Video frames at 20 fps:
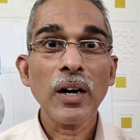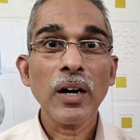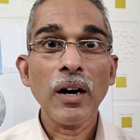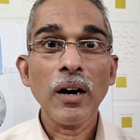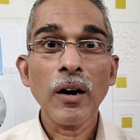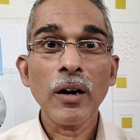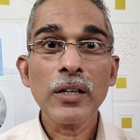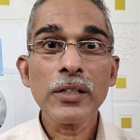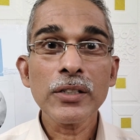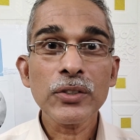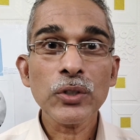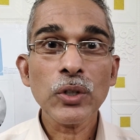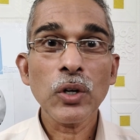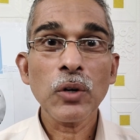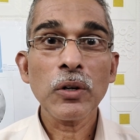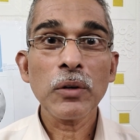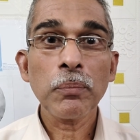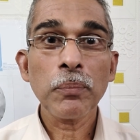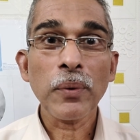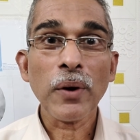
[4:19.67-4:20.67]

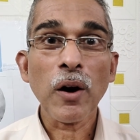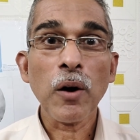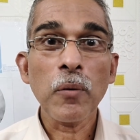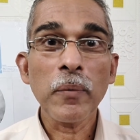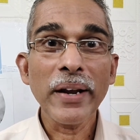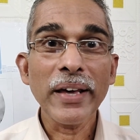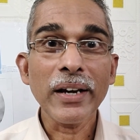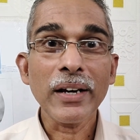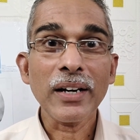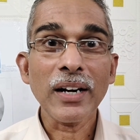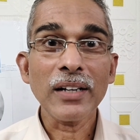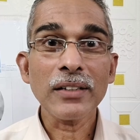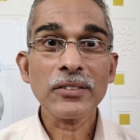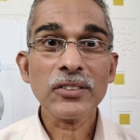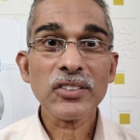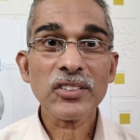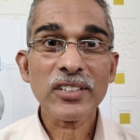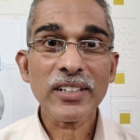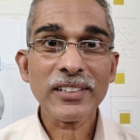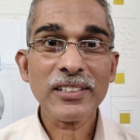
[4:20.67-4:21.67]
also probably
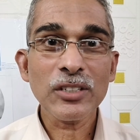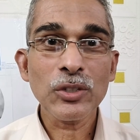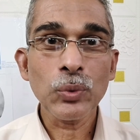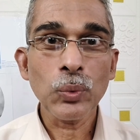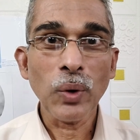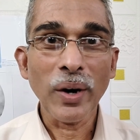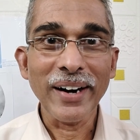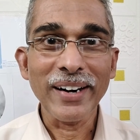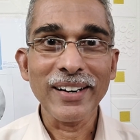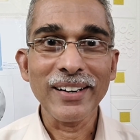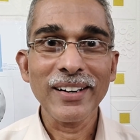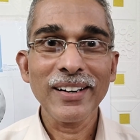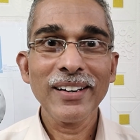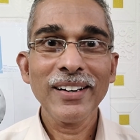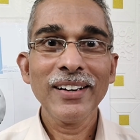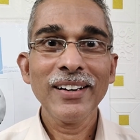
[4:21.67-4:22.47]
construct one.